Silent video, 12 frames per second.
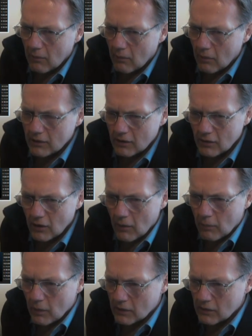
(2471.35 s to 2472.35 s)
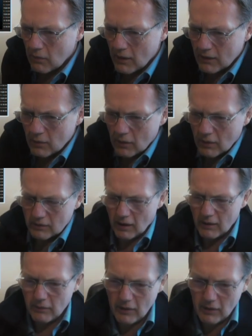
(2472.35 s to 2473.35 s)
Which is odd, which means we've got
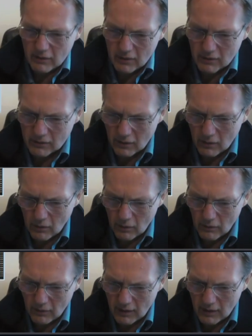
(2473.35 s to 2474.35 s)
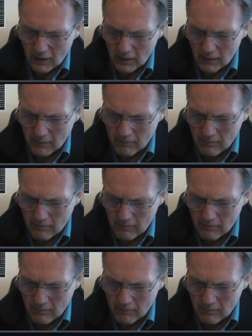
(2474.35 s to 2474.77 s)
divergence on the